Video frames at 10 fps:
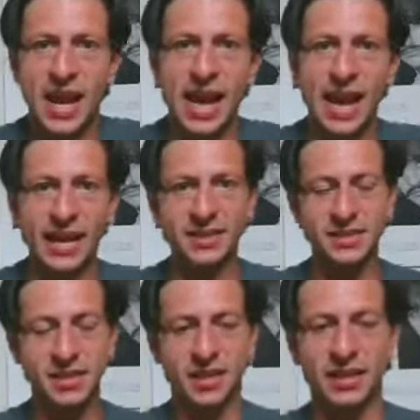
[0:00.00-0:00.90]
And
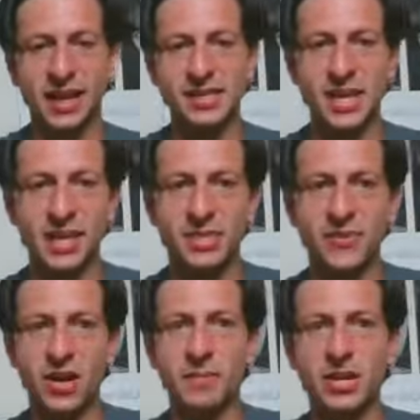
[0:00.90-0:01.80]
like I said, it's
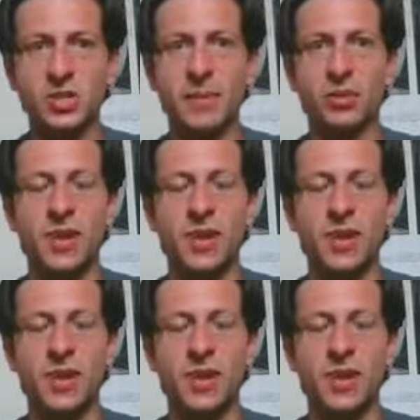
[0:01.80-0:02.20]
very much about